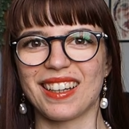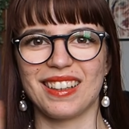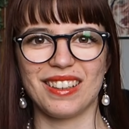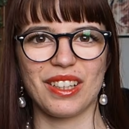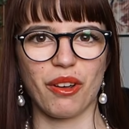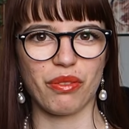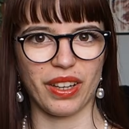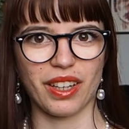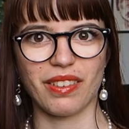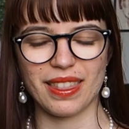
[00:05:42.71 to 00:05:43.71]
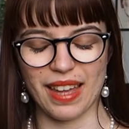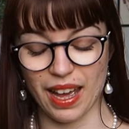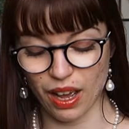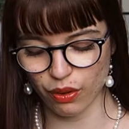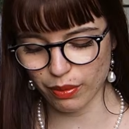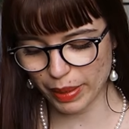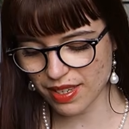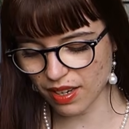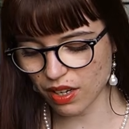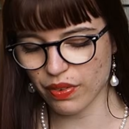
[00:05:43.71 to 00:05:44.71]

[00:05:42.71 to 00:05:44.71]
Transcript: you know, figuring that out for myself,